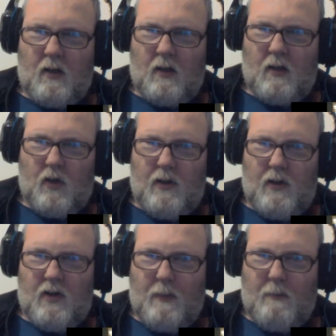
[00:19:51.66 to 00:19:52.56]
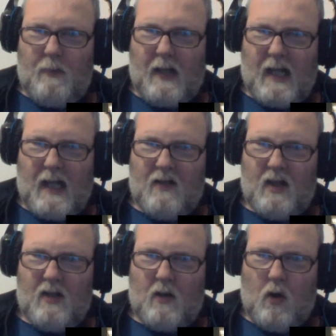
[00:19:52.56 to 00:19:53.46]
going to be
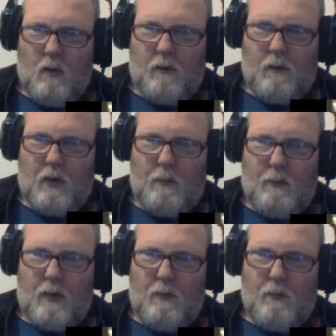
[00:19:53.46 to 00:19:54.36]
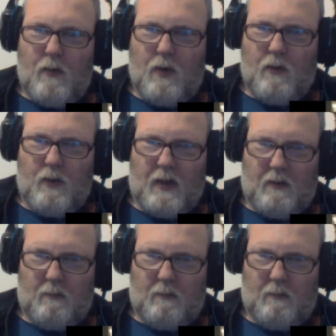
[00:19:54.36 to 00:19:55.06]
passing over Bermuda.